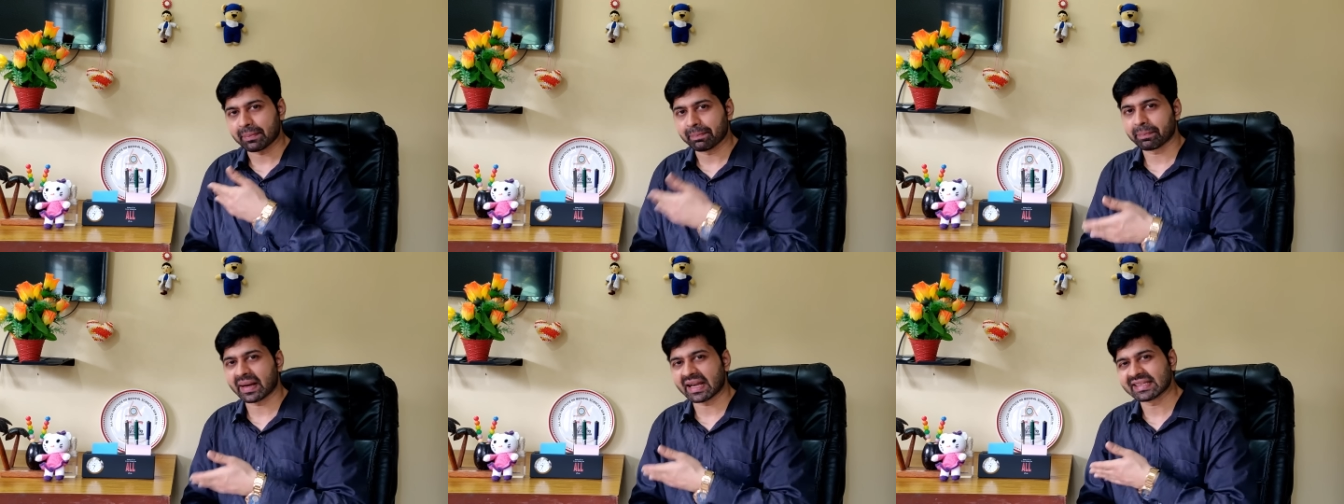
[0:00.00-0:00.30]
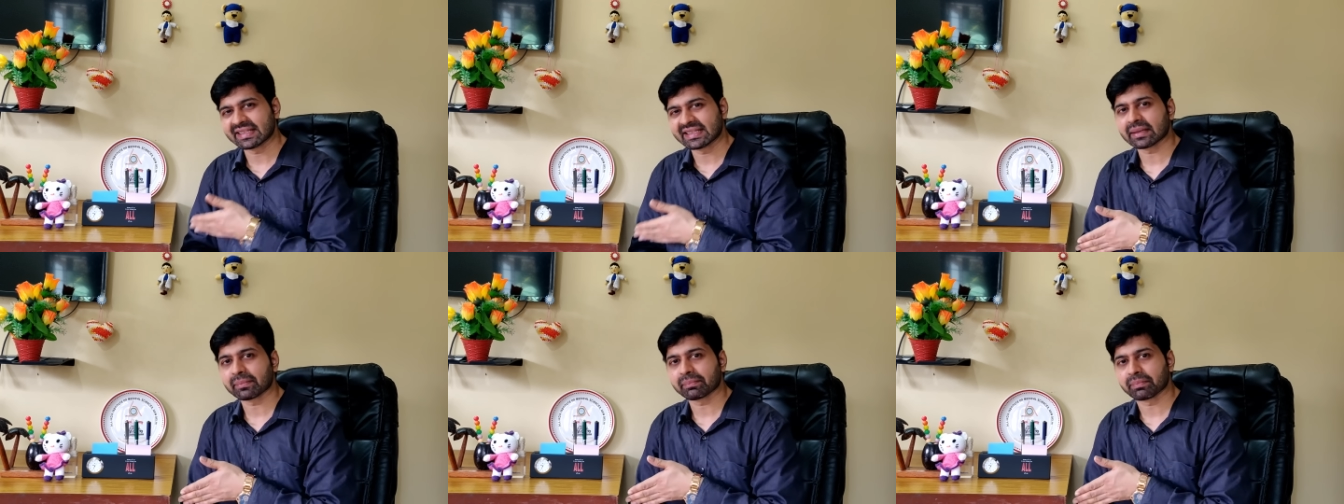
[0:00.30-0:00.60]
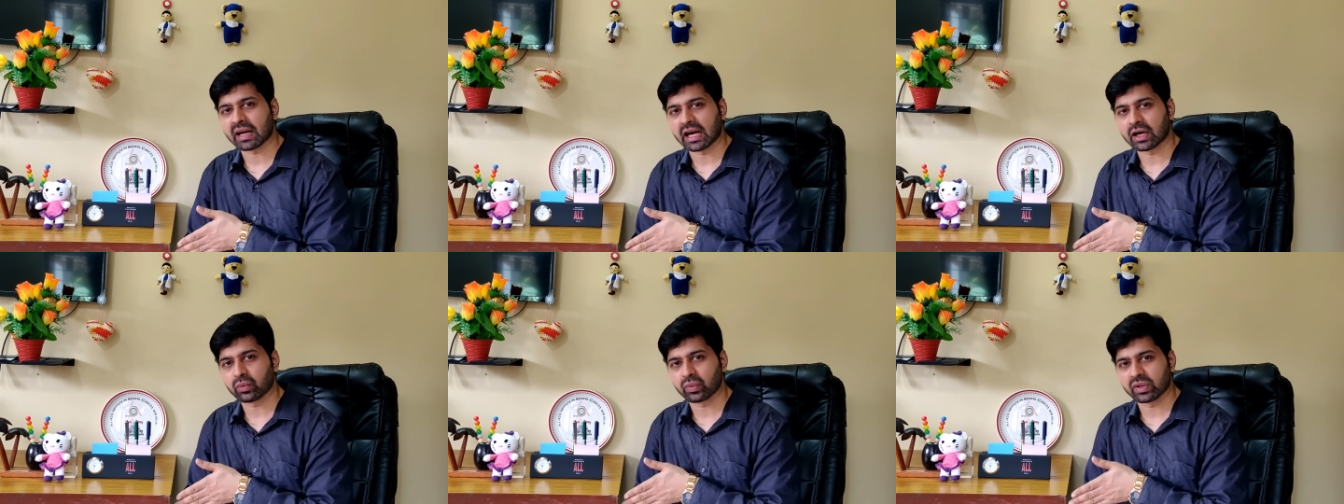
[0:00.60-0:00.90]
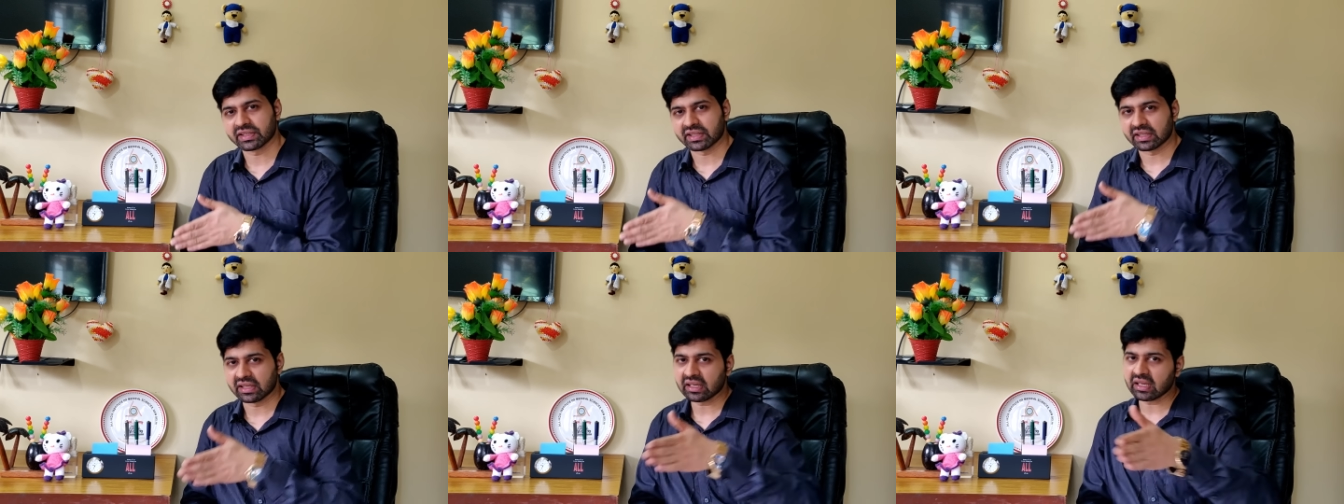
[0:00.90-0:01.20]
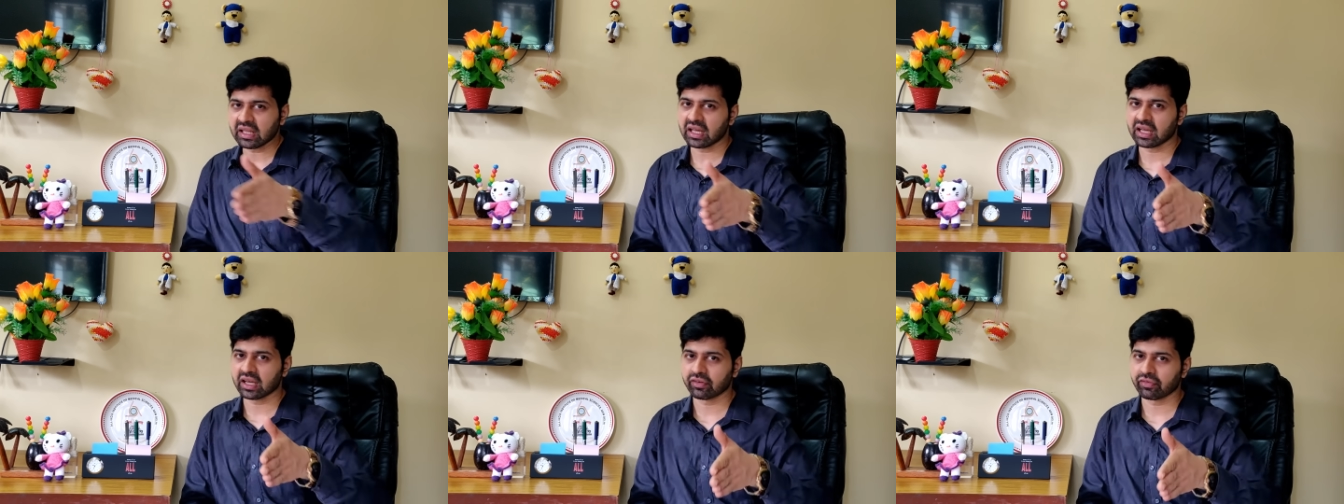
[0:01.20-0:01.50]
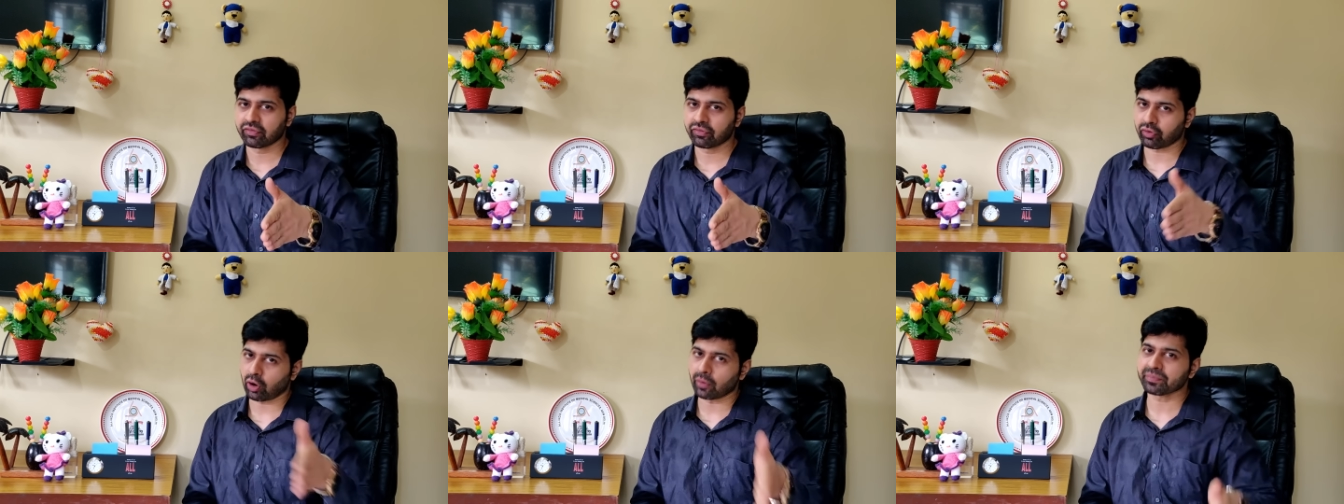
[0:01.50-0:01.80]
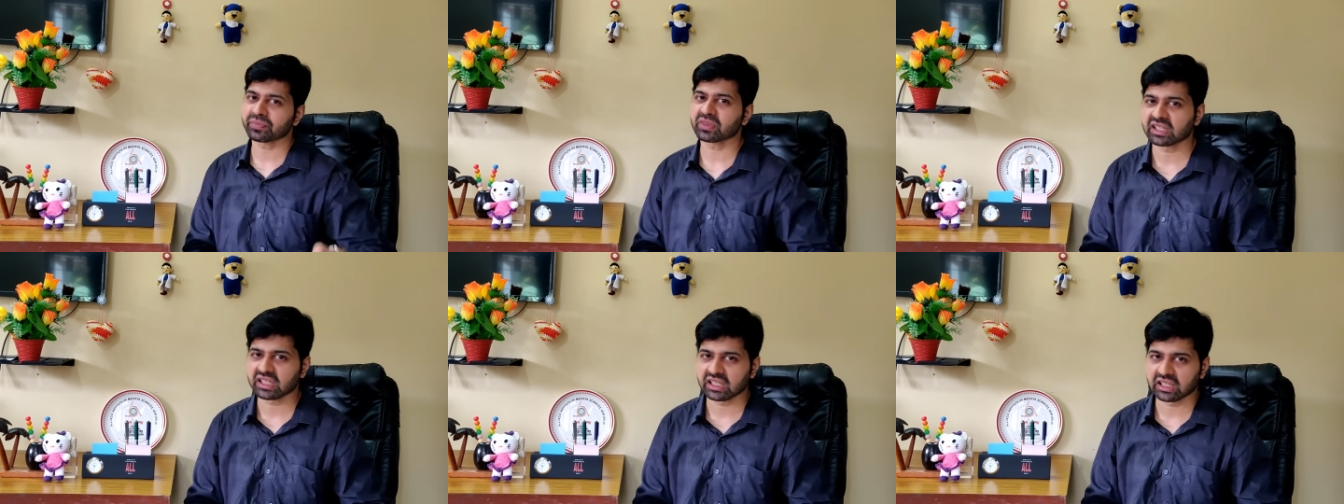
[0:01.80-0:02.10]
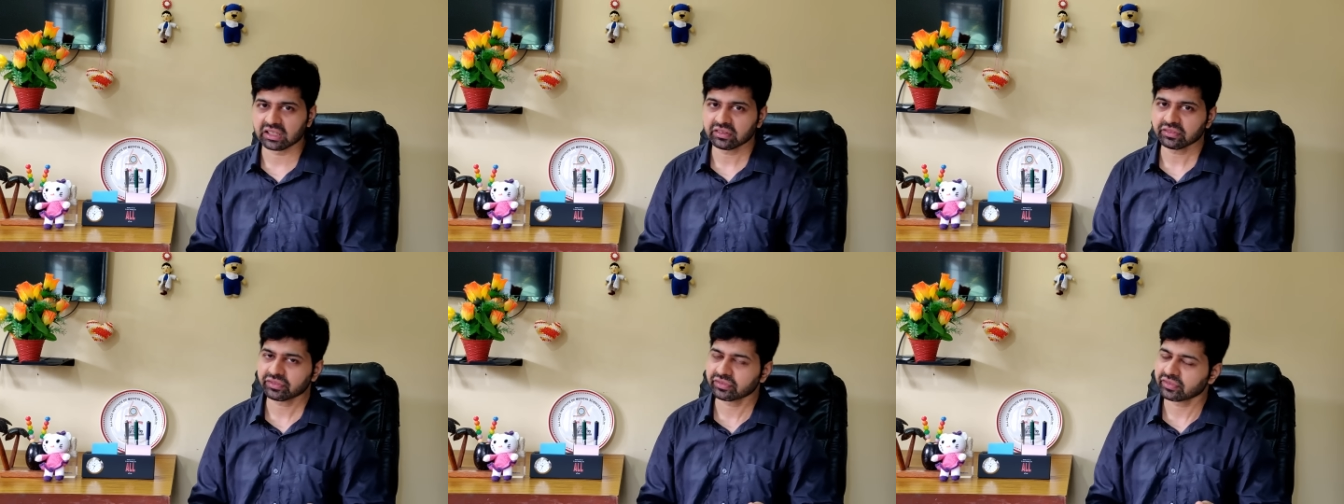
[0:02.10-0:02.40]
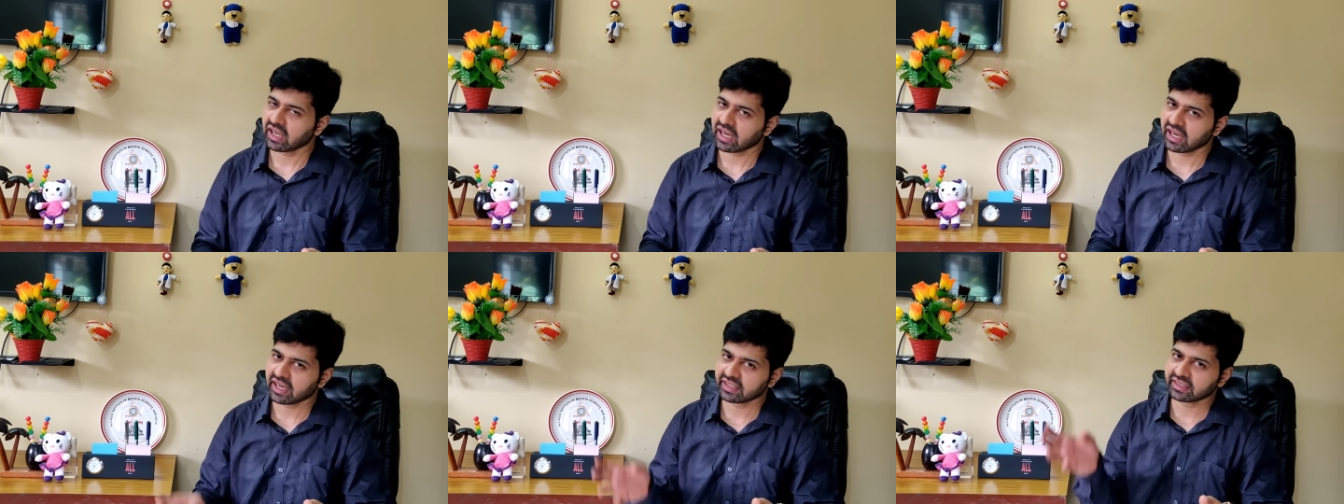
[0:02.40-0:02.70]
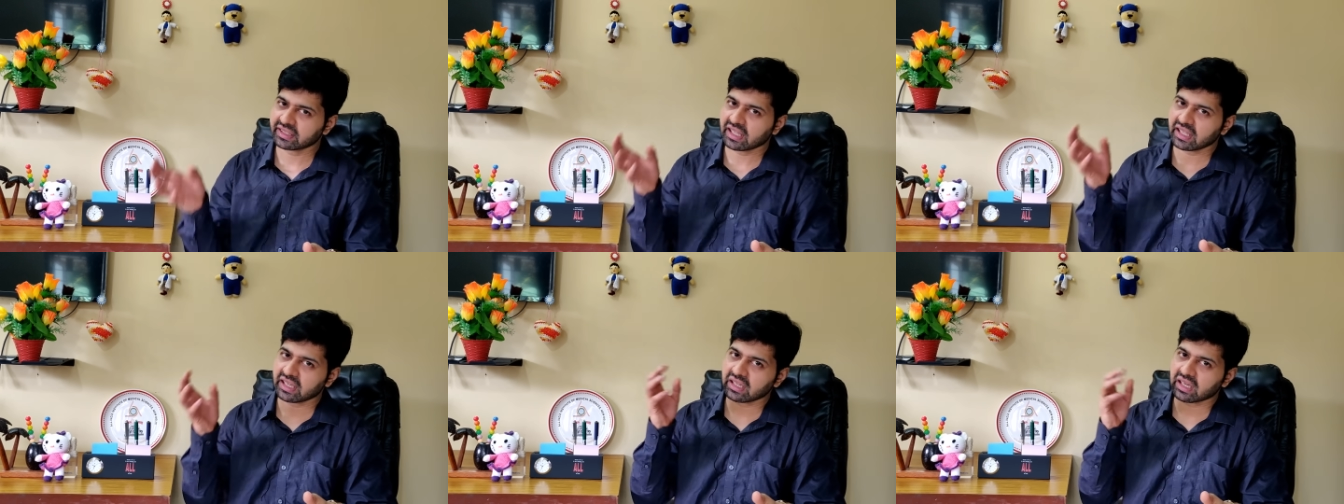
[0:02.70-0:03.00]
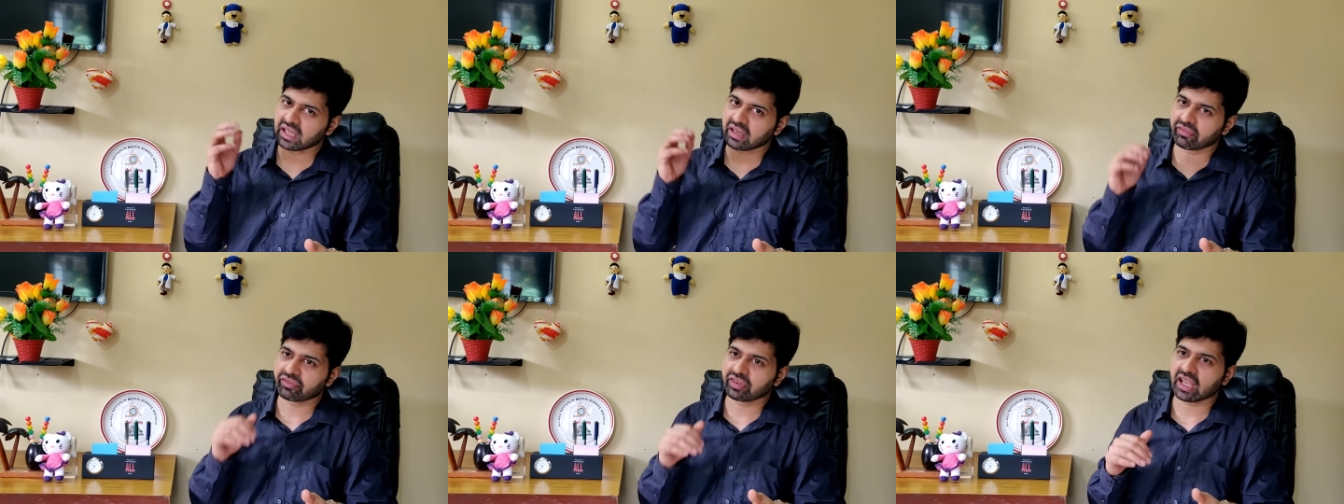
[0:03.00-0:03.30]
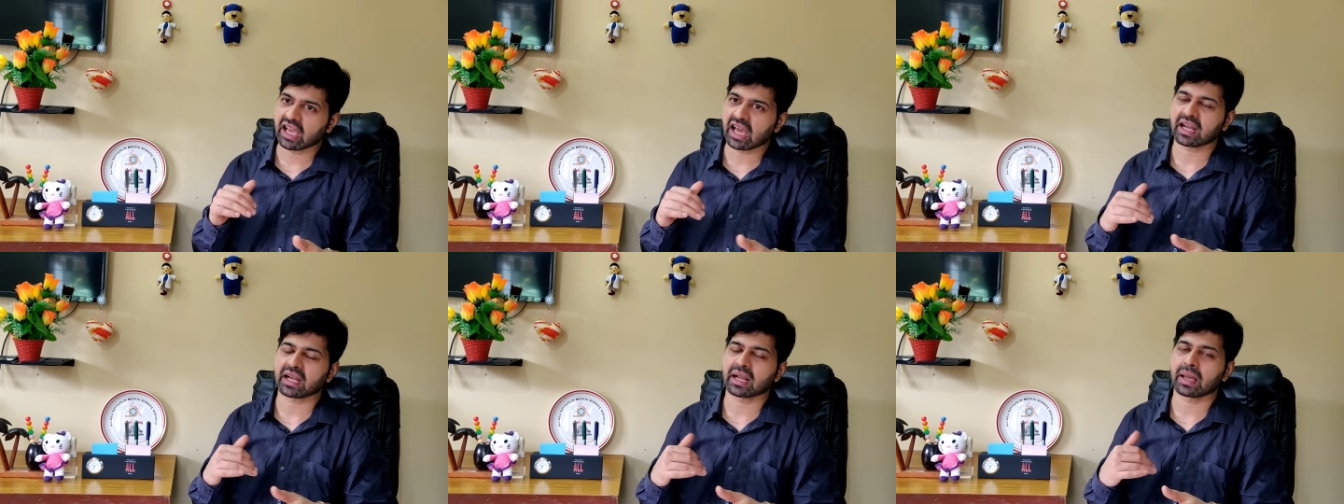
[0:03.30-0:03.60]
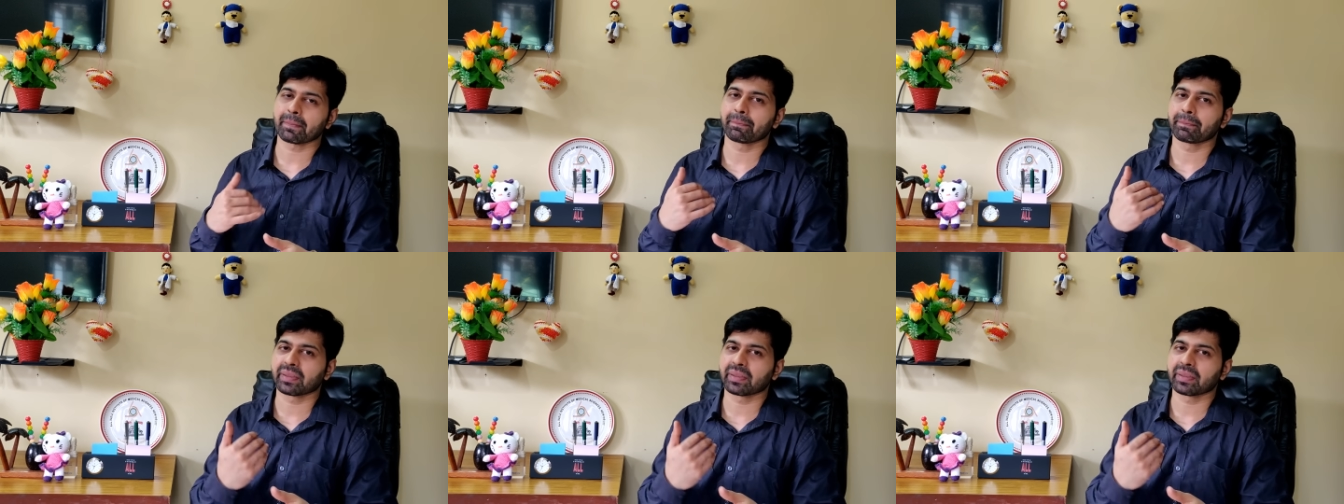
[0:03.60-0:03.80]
compressing blood vessel from the nerve and then we are